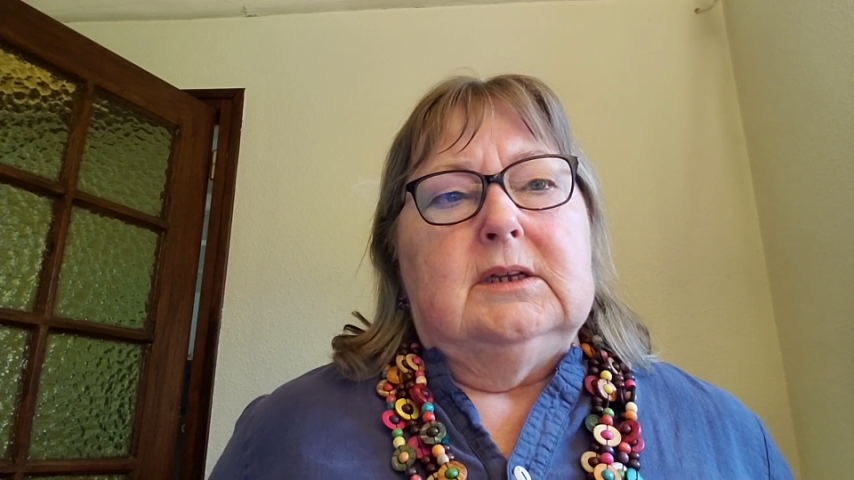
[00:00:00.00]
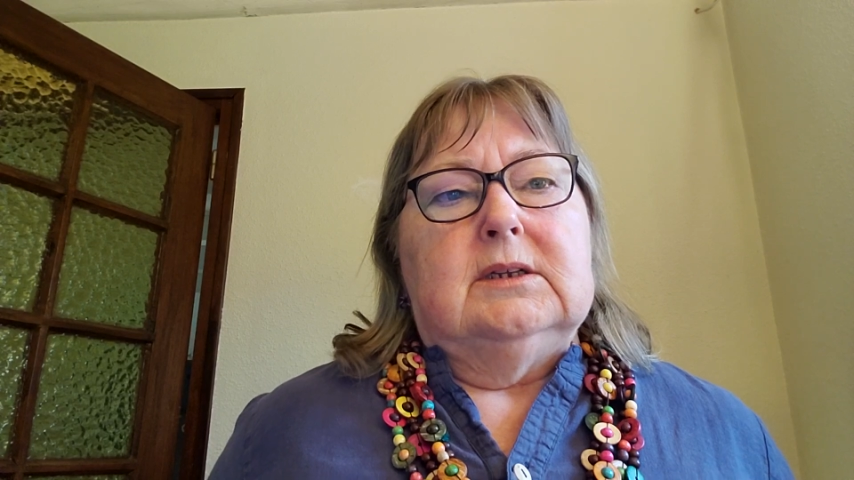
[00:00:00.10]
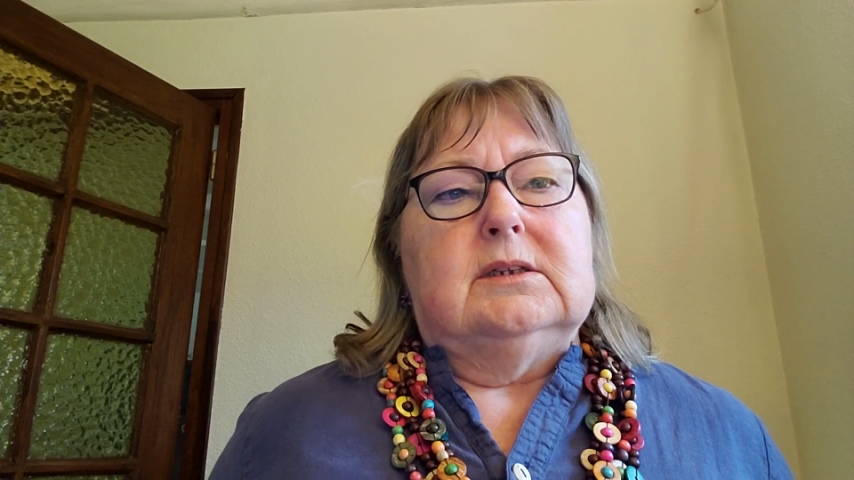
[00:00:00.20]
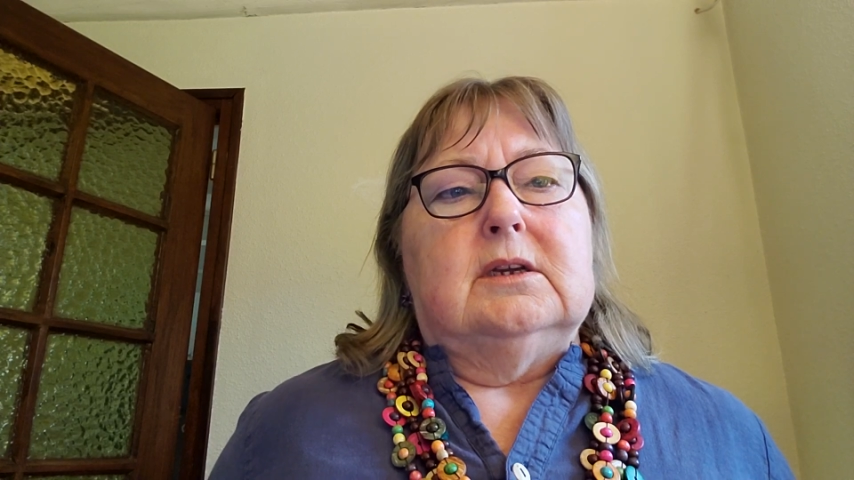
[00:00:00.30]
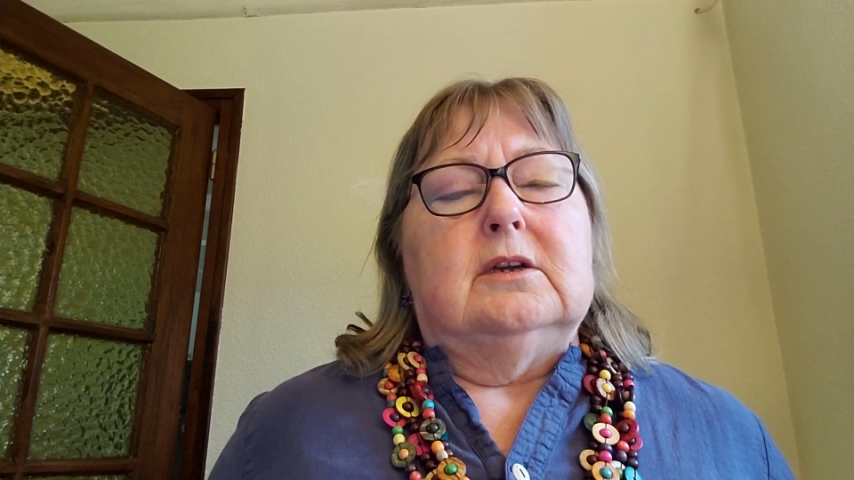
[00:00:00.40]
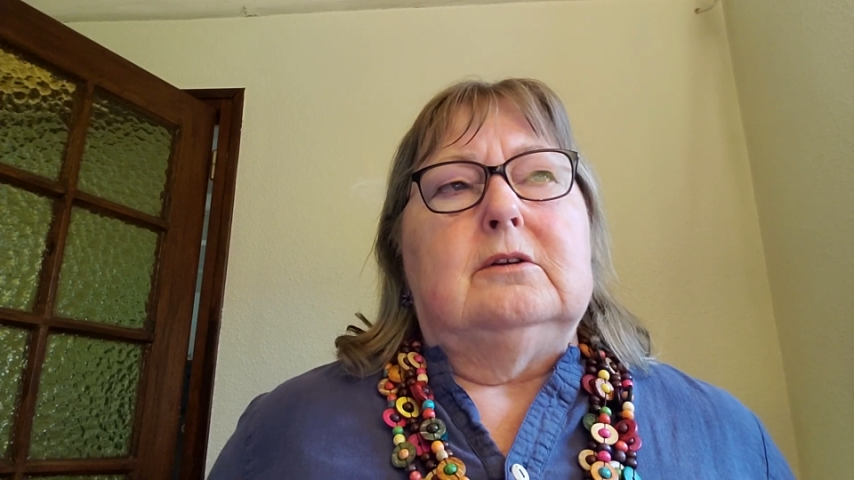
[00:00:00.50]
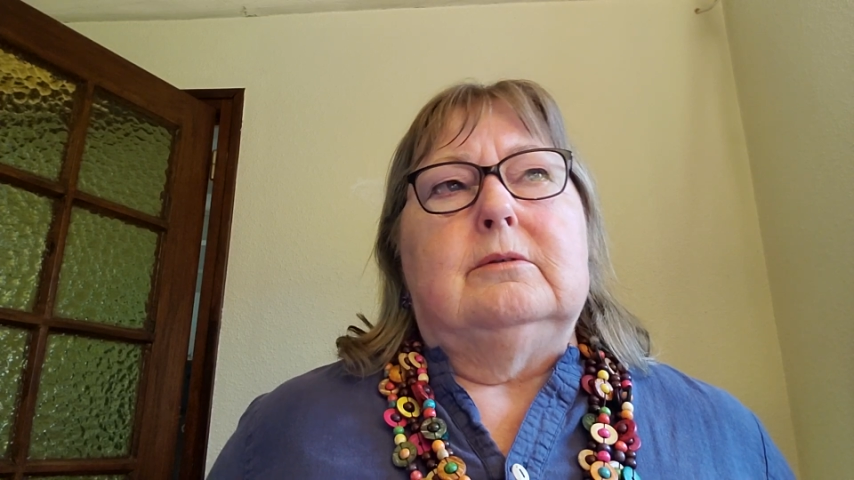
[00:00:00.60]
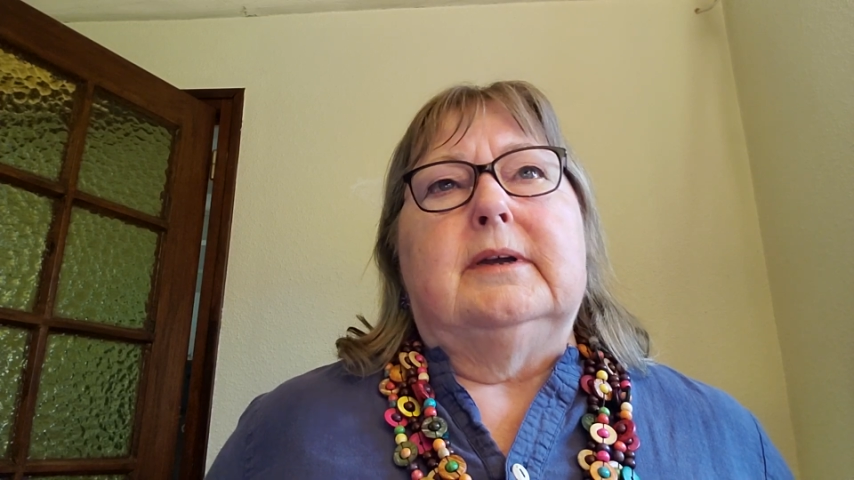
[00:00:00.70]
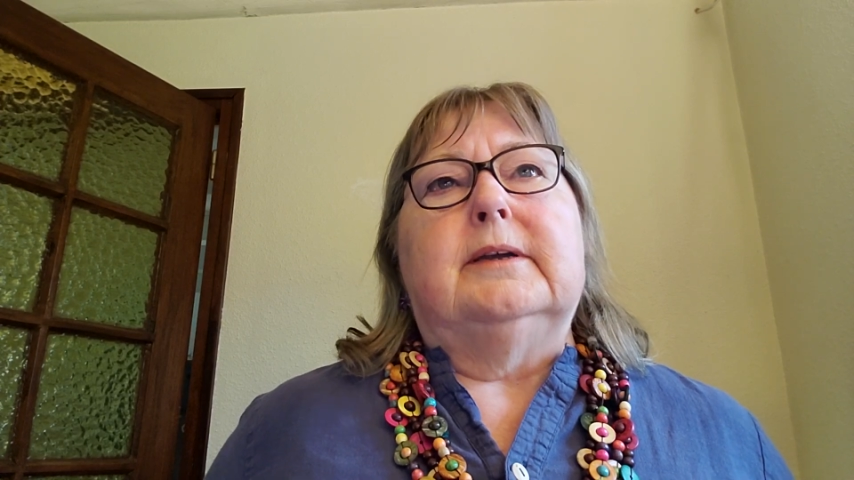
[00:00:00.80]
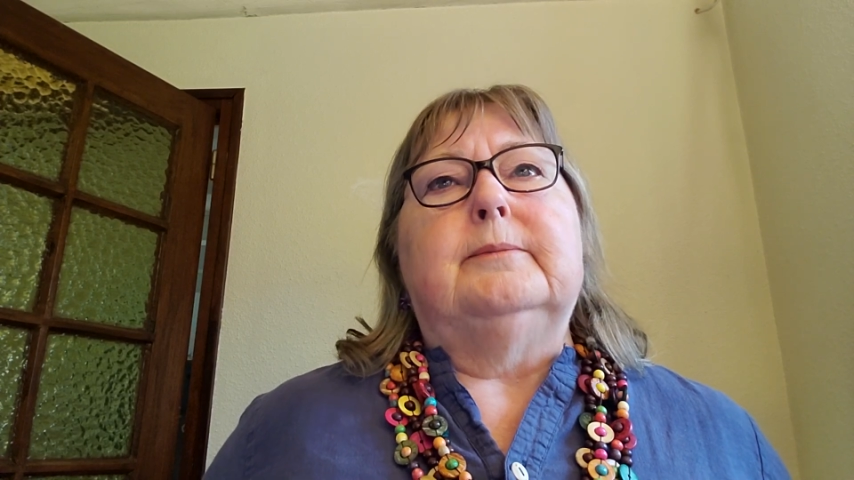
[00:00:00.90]

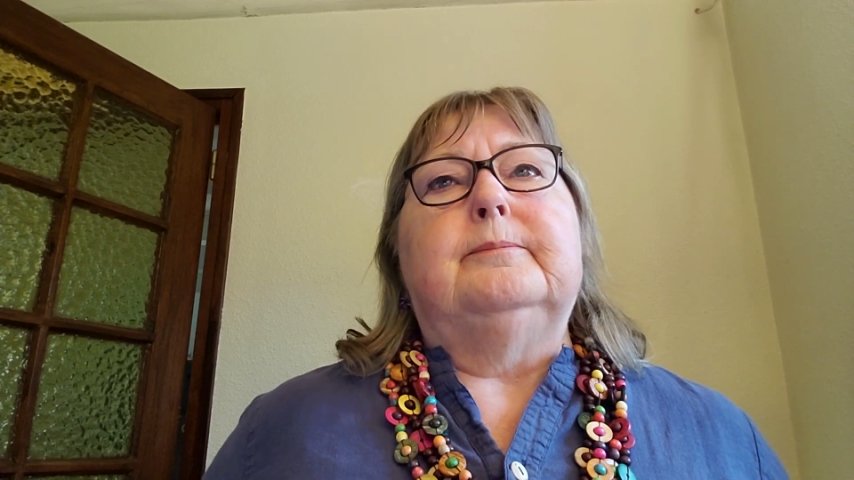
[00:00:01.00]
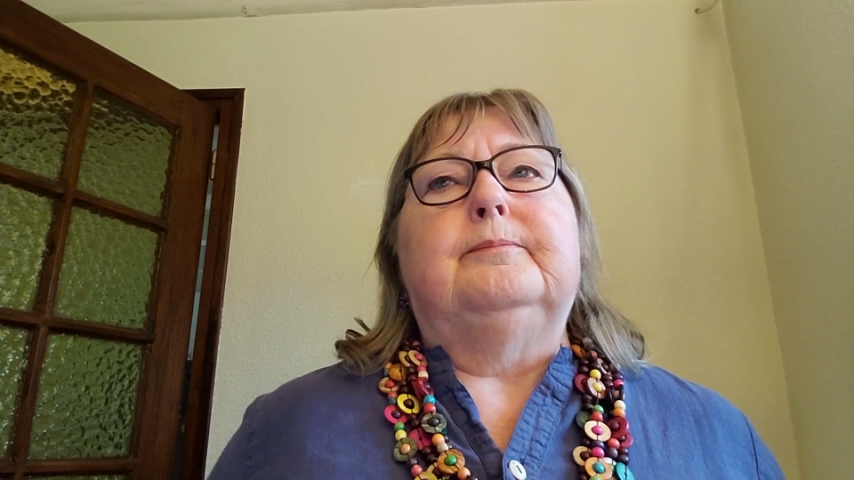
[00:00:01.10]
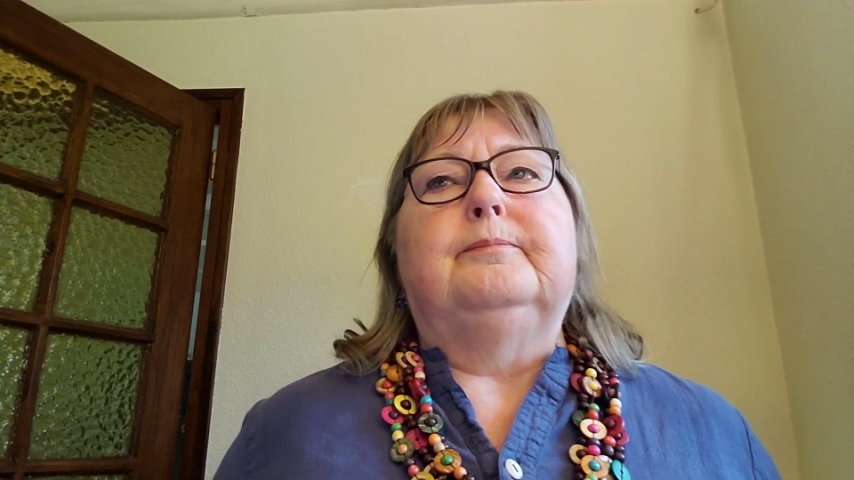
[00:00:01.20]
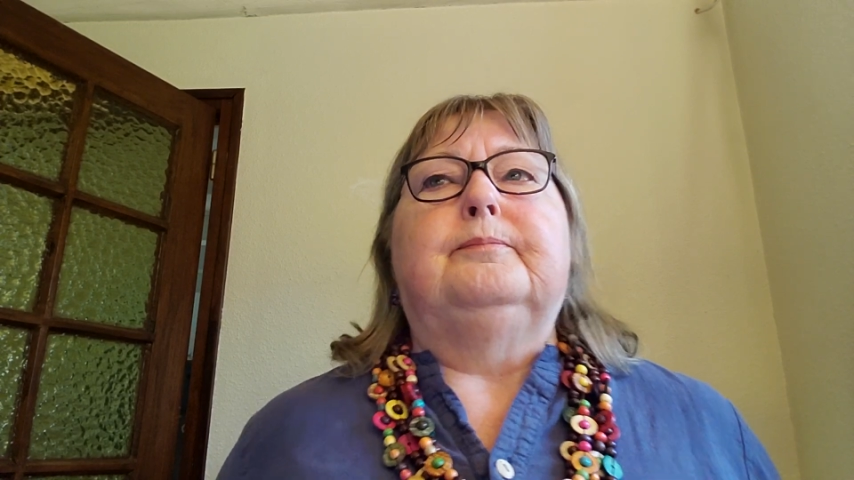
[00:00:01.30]
So